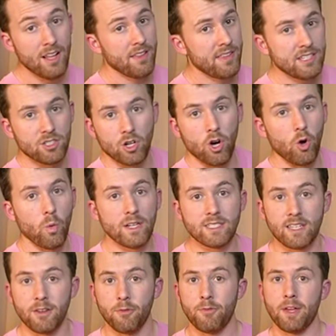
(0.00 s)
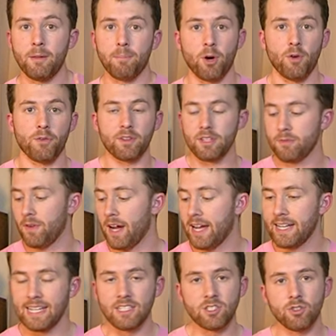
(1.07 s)
these are always gonna fit perfectly
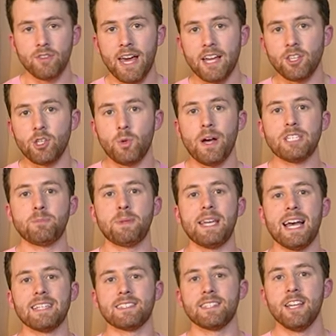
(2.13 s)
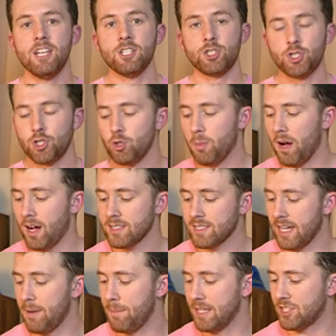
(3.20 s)
fine into that USPS shoebox
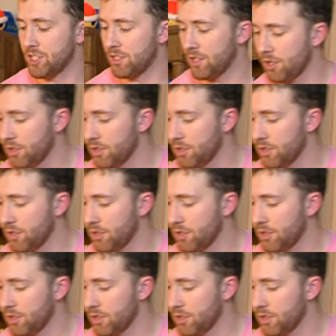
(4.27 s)
that I mentioned